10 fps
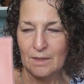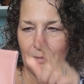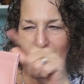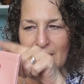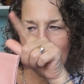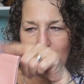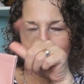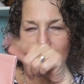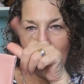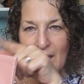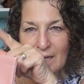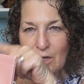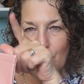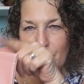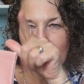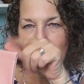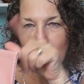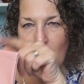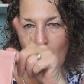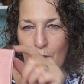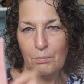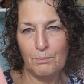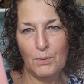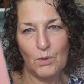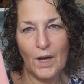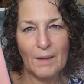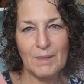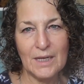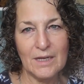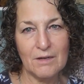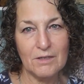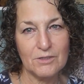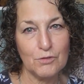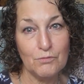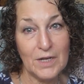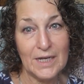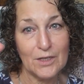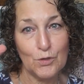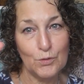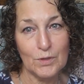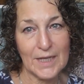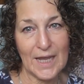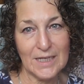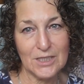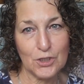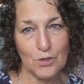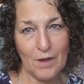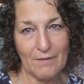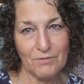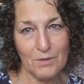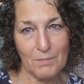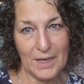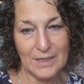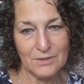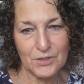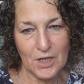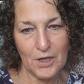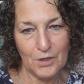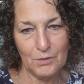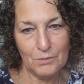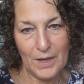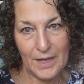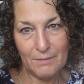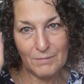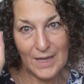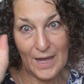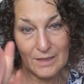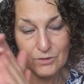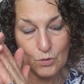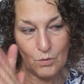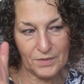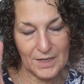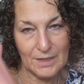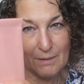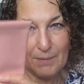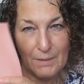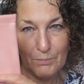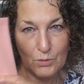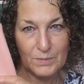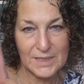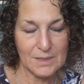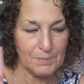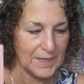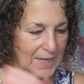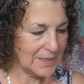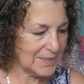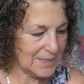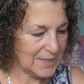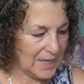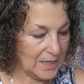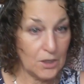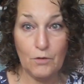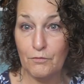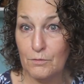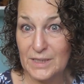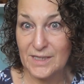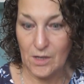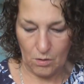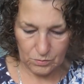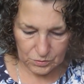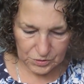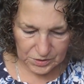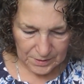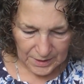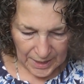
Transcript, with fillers: they might hang over the top, but I mean, it's a really cool case to have them in. So, uh, yeah, so I think I might put my DPNs in there, you know, for my socks.